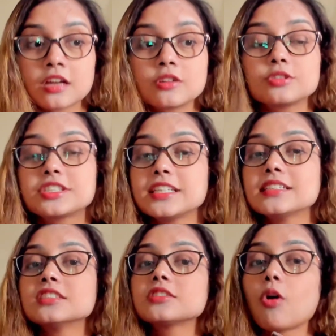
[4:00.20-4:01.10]
Routine
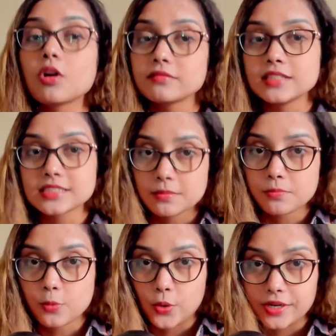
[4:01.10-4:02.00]
is always
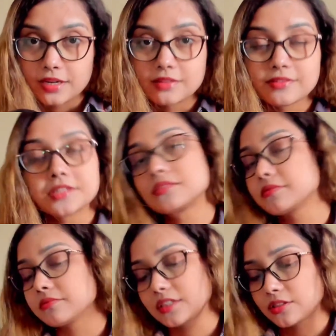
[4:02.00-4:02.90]
important, whether
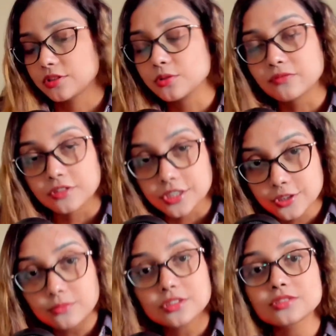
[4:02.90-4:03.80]
for
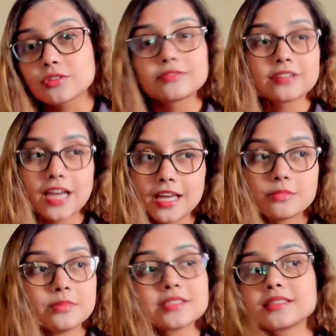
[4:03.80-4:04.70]
humans or for
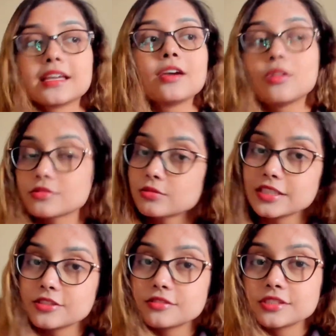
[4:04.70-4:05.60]
animals, they also
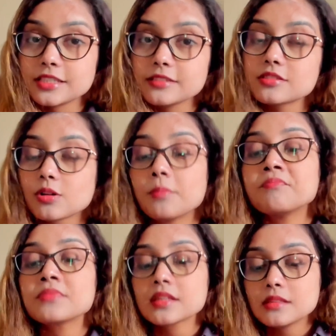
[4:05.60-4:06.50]
need routine. So
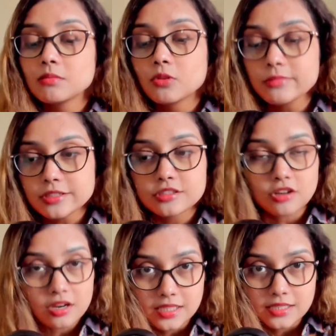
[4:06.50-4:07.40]
the moment the
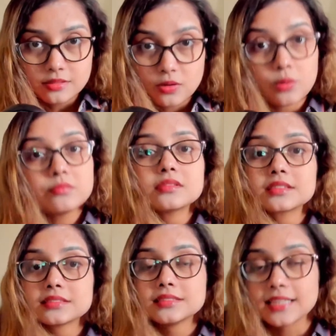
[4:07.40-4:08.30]
dog gets home,
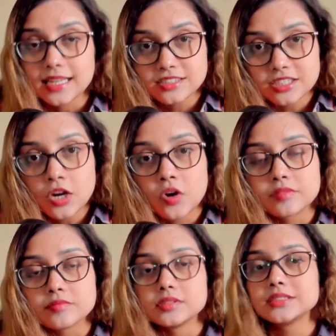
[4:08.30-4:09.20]
the next day
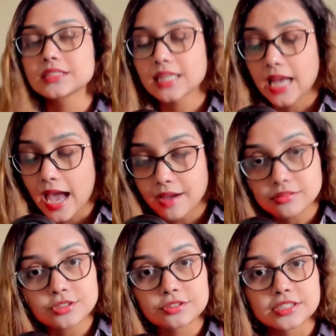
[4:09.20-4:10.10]
onwards, have a
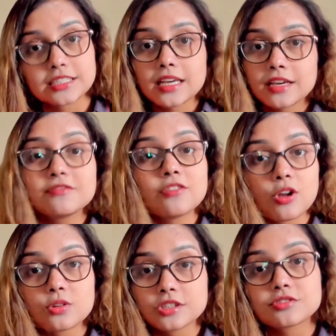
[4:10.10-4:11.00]
routine and
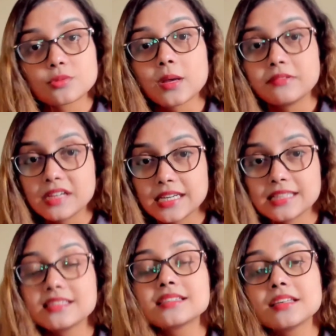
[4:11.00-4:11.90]
follow it through every day.
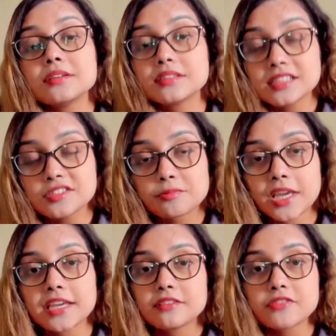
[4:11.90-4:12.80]
This way,
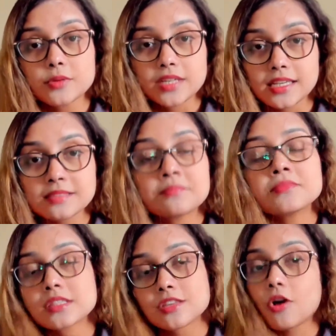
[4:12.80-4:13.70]
in a few days,
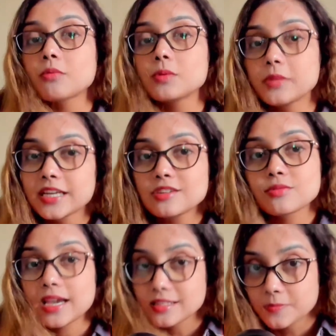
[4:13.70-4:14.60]
the dog will begin to
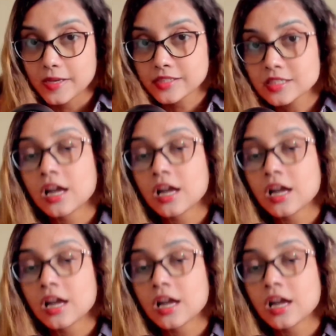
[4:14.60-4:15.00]
expect,